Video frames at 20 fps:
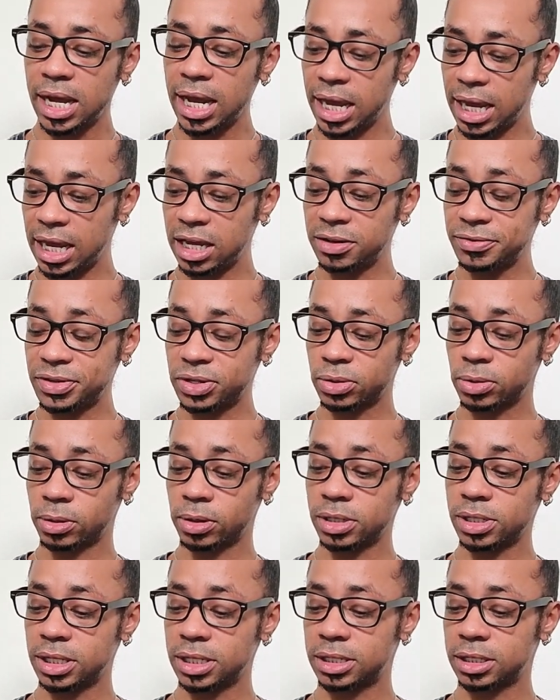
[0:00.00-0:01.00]
Eight of
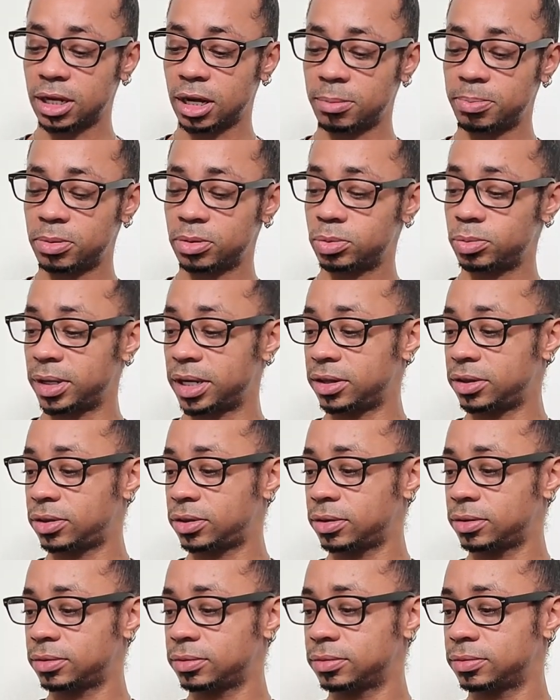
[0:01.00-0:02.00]
Swords is coupled with,
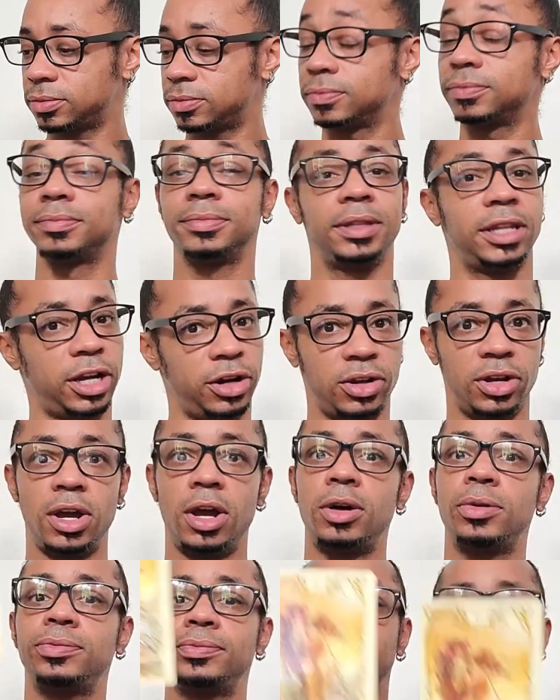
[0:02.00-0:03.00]
there you
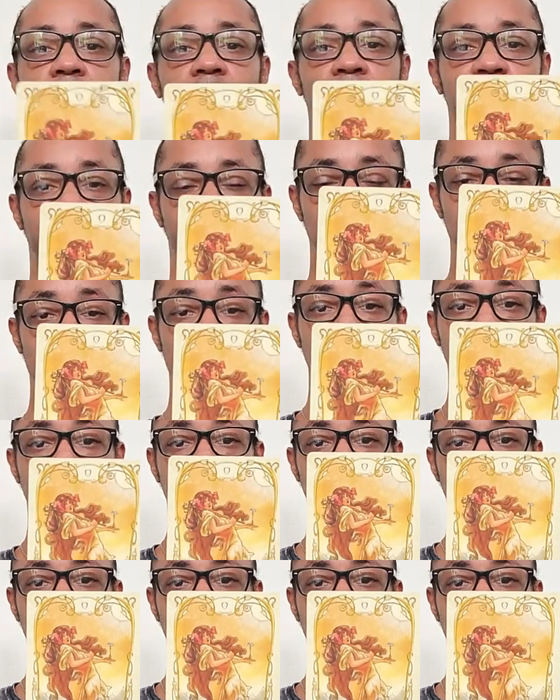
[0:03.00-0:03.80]
go, the Fool.